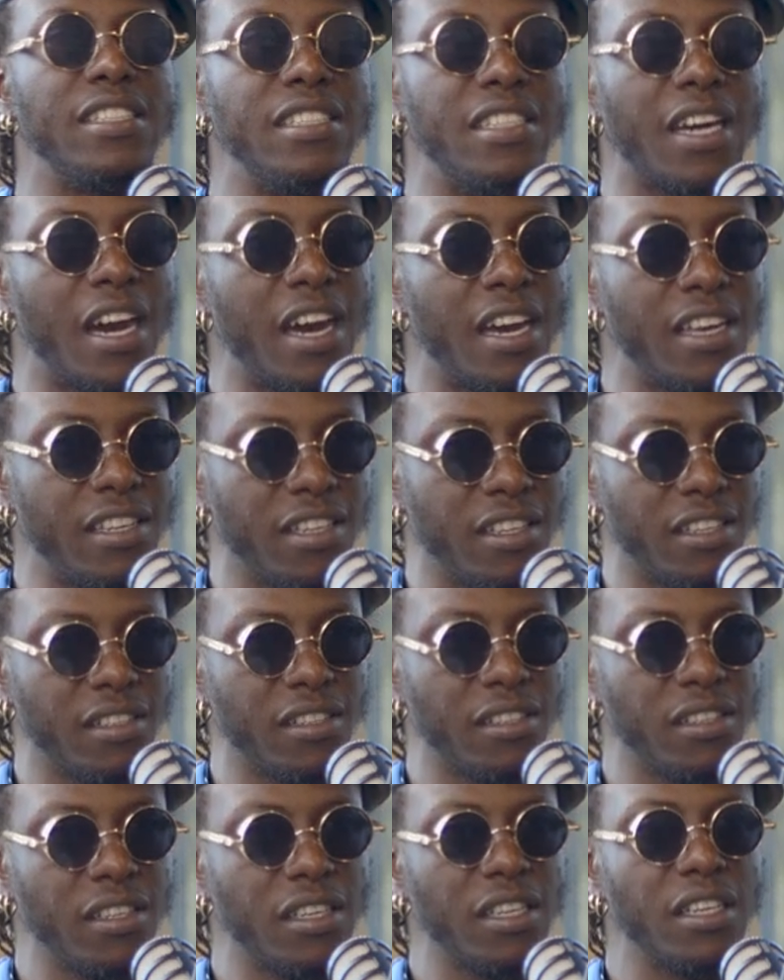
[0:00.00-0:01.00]
dying
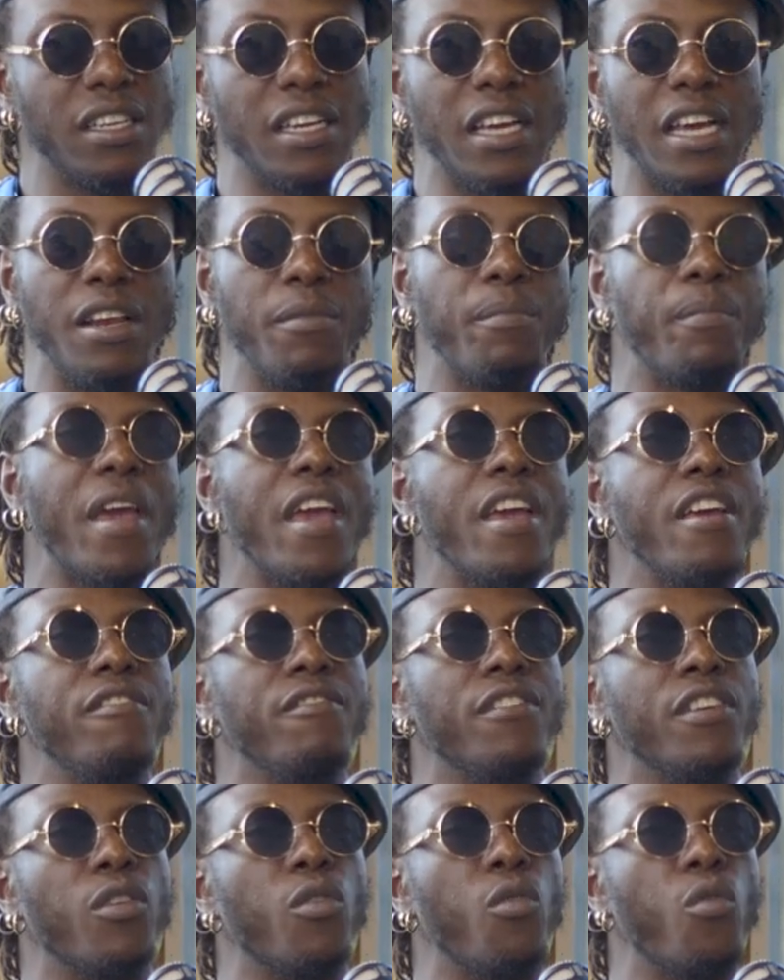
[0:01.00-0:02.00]
and
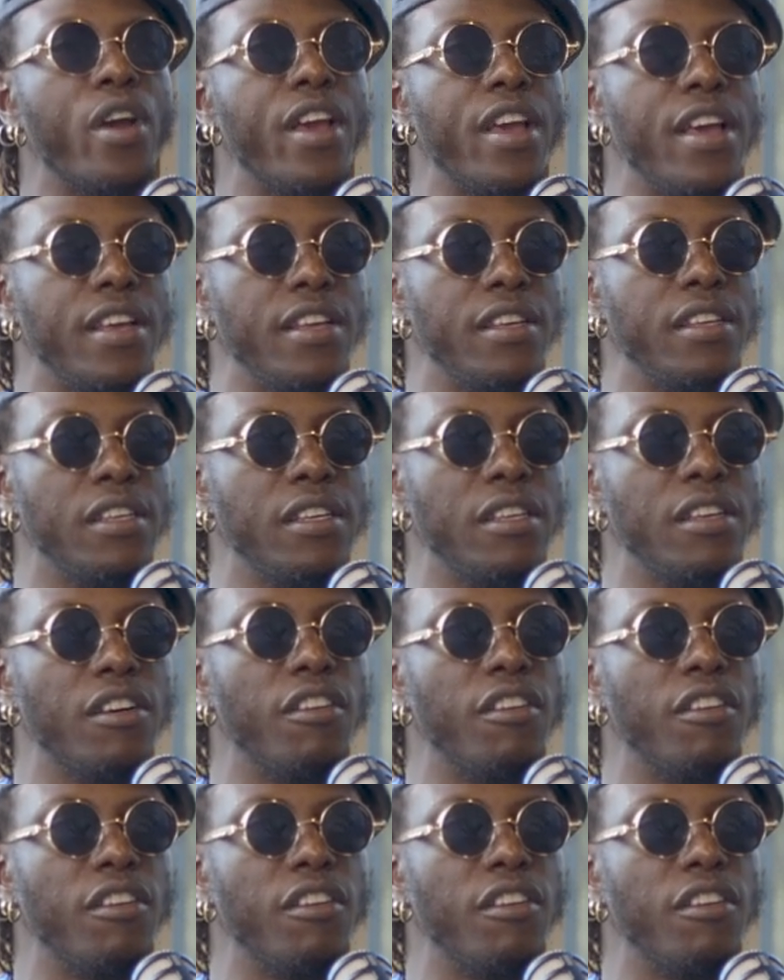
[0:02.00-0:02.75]
paving way